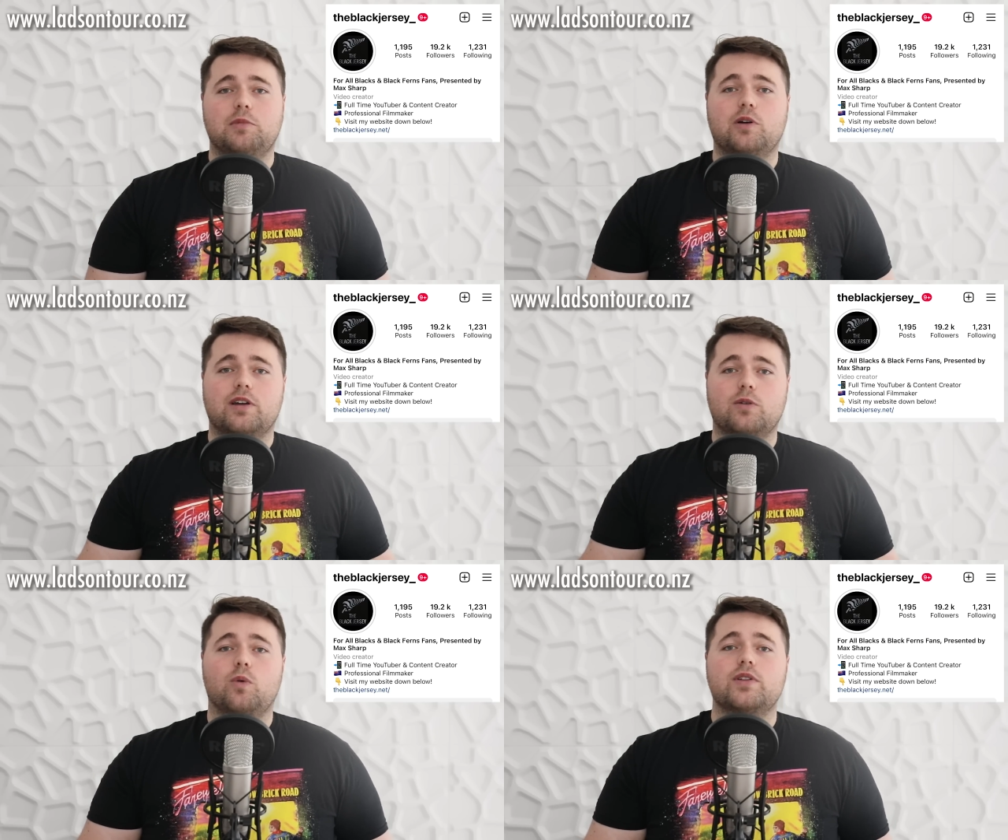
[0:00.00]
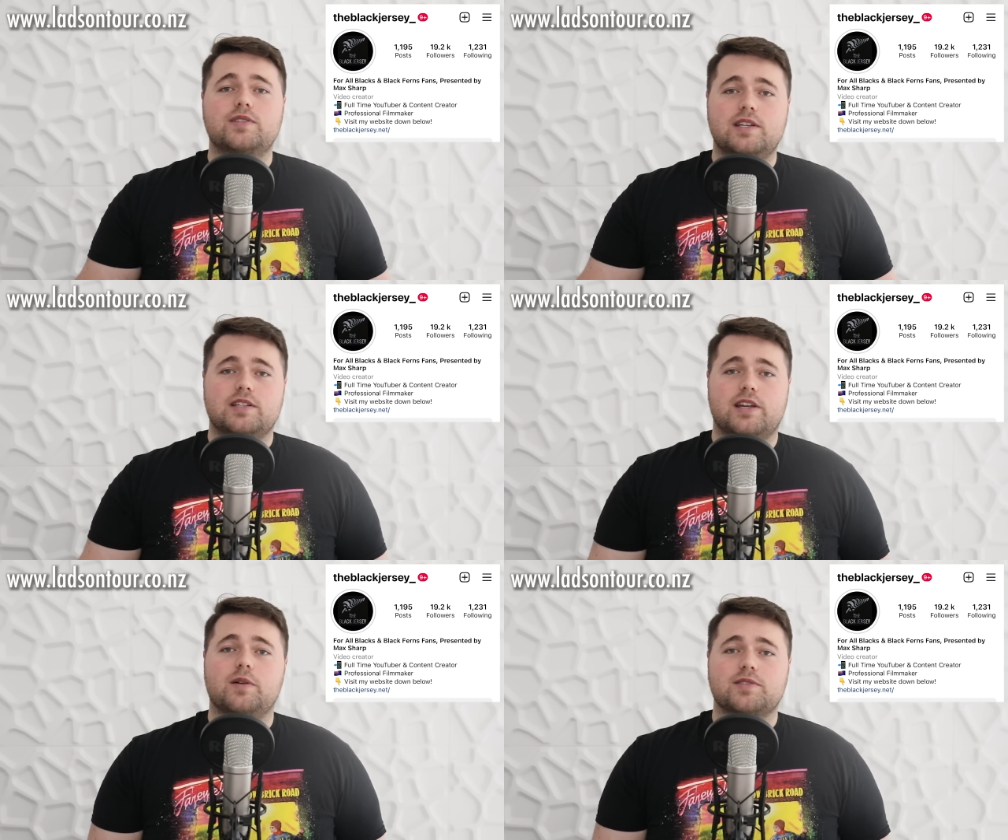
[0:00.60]
look at all the
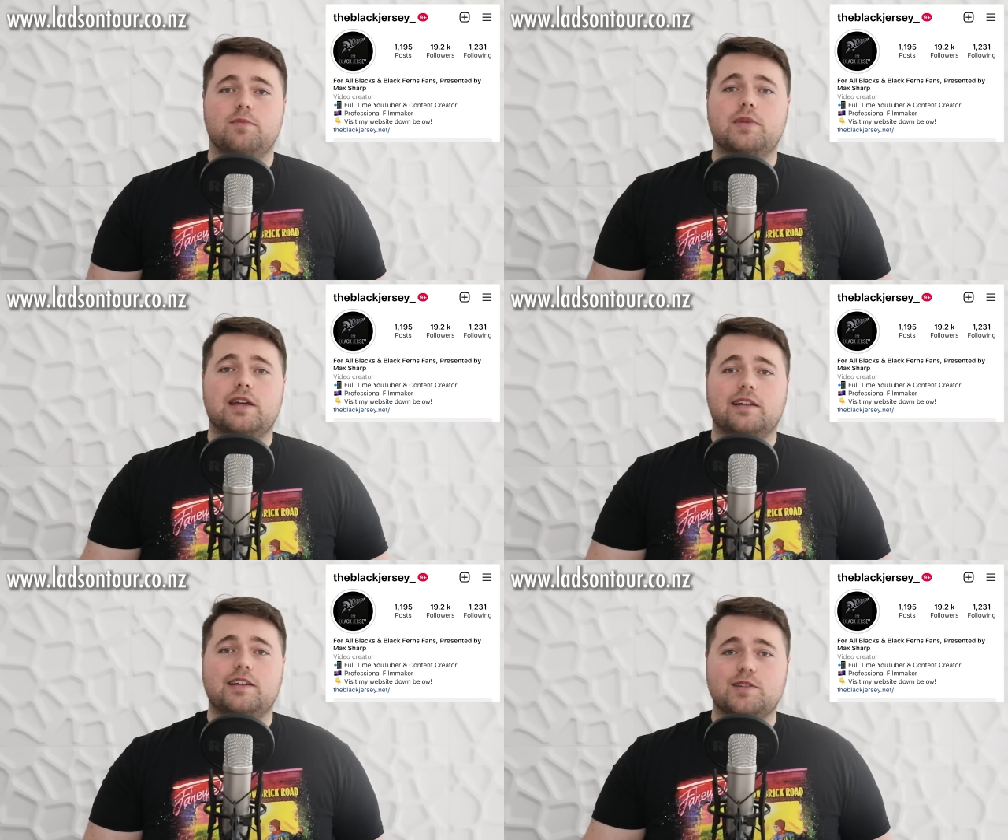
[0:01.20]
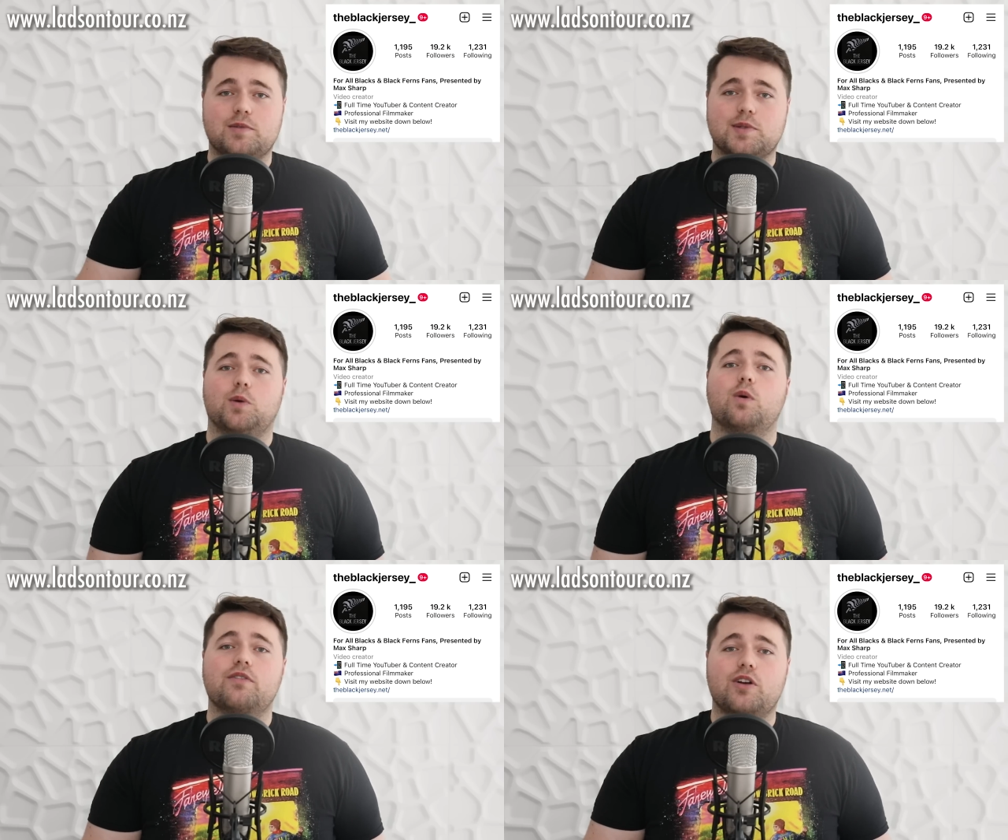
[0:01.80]
details that me and lads on
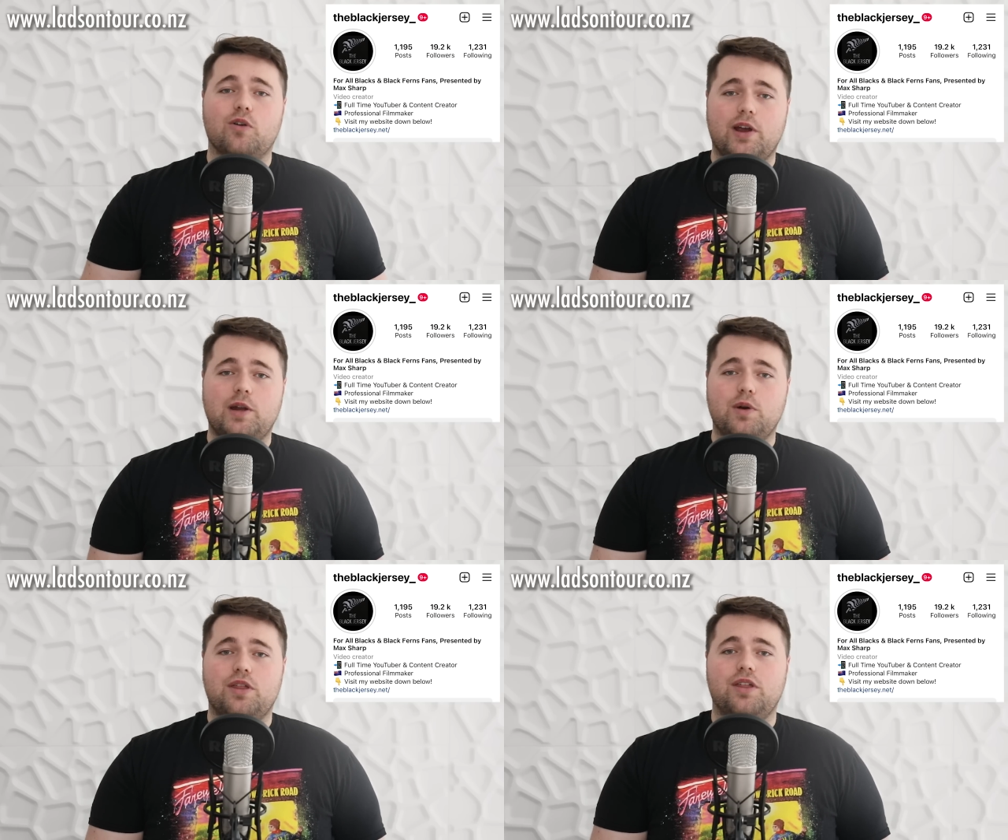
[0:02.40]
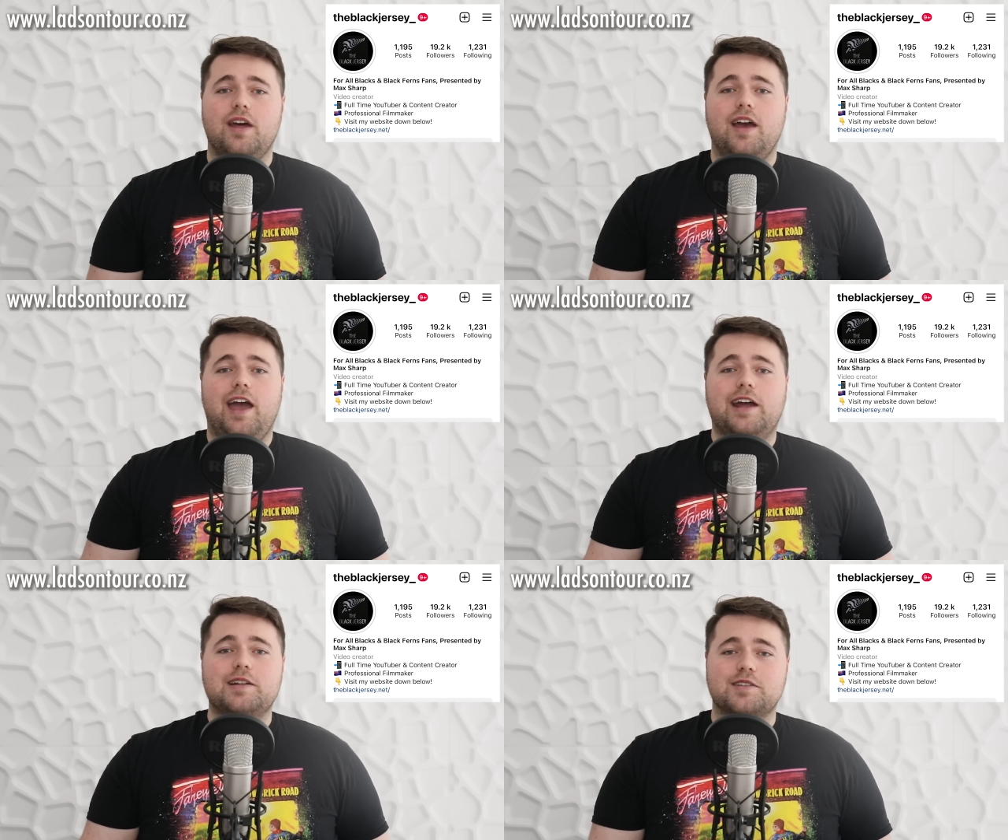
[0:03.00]
tour have agreed with
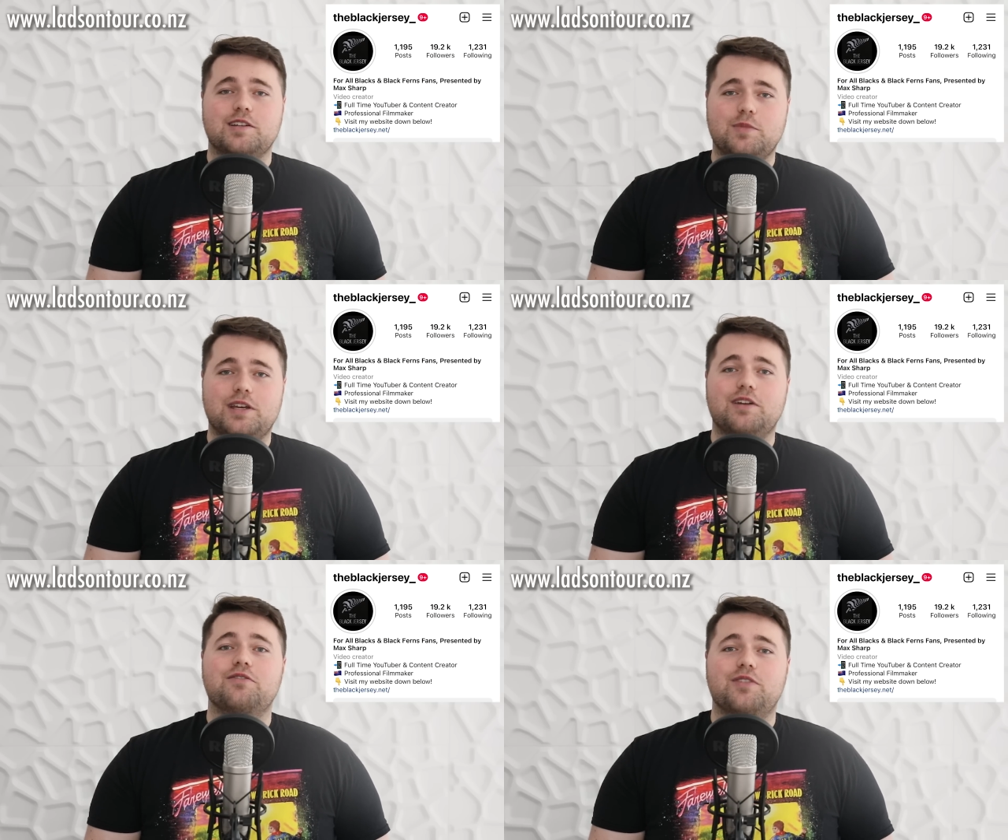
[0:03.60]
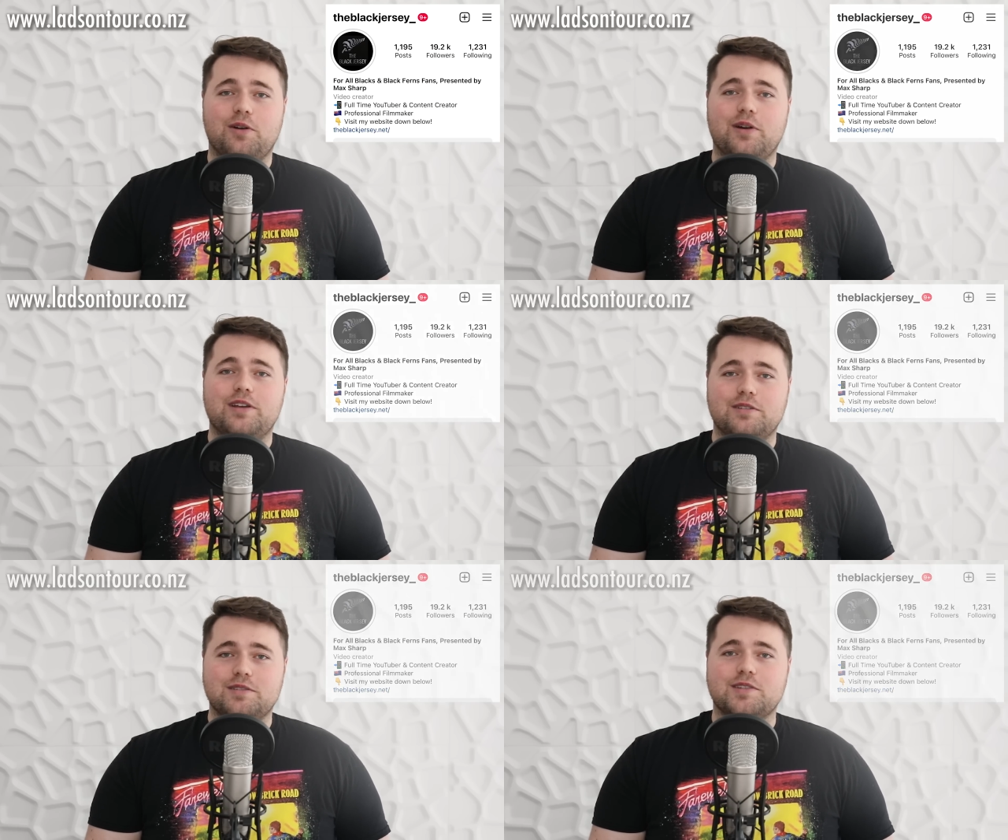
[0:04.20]
and it's going to be a
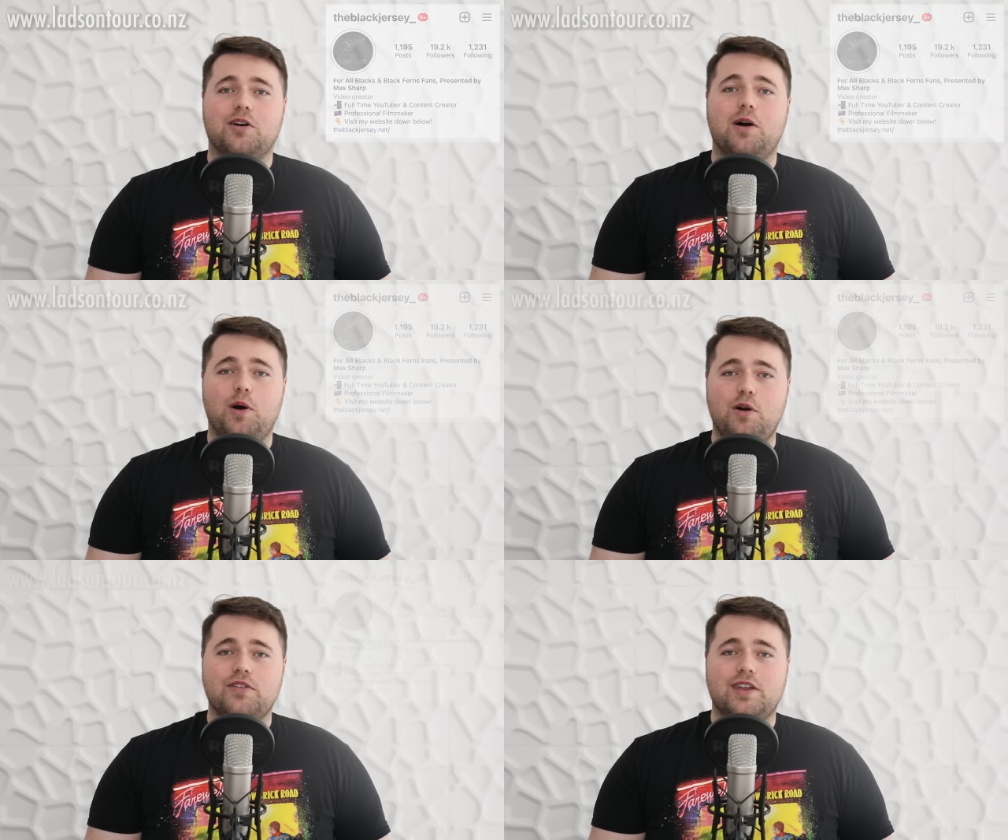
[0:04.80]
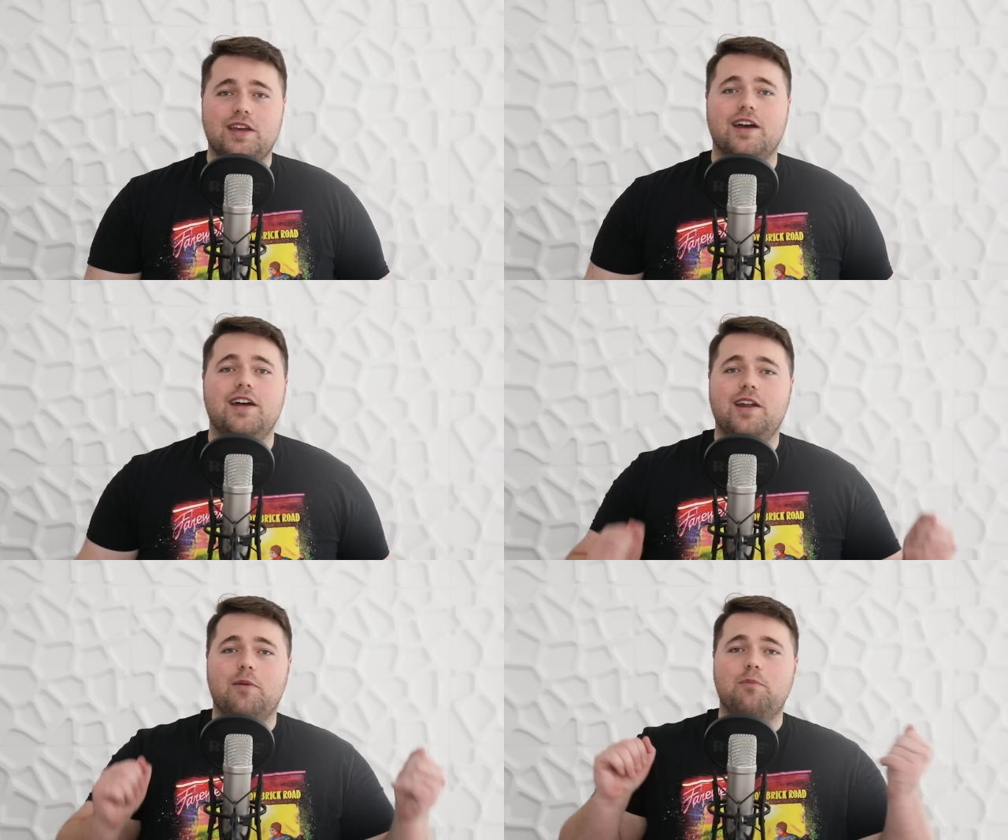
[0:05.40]
very good time over there.
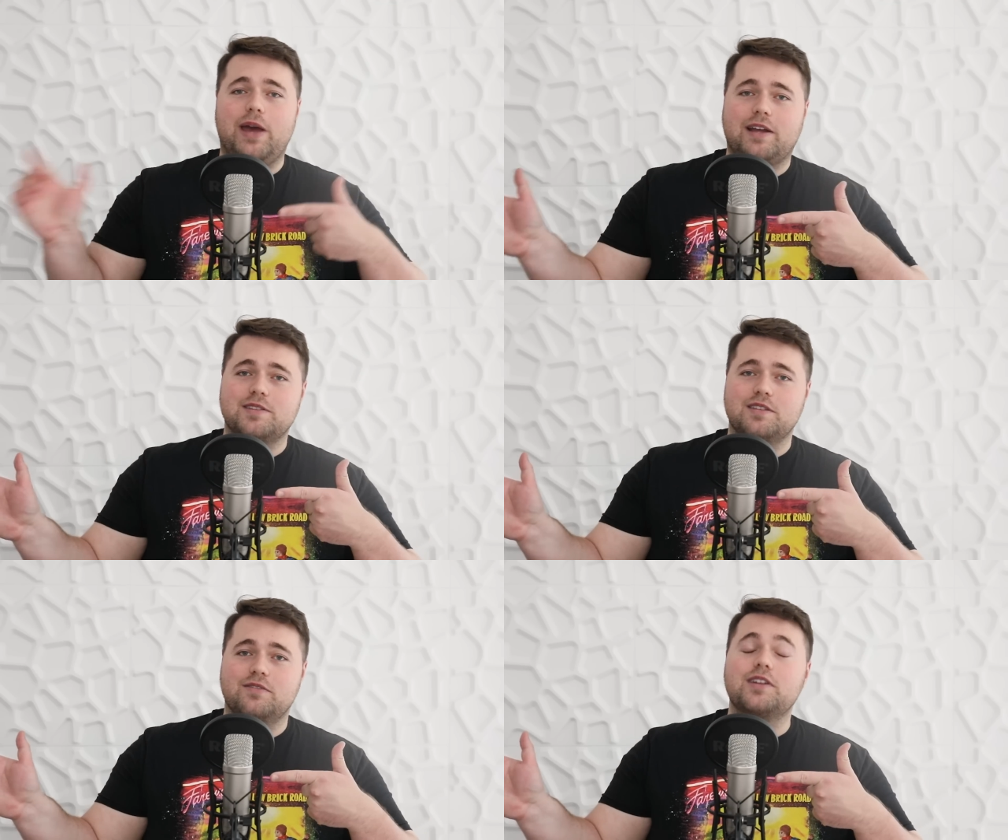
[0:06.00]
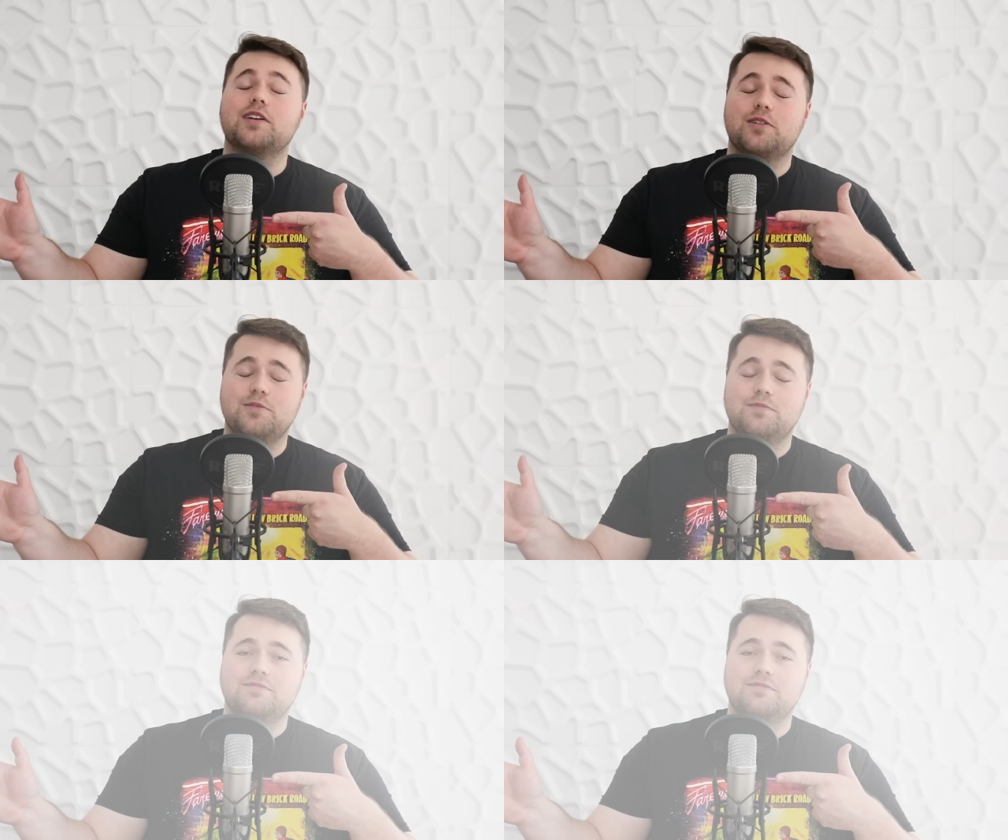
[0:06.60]
Now back to the video.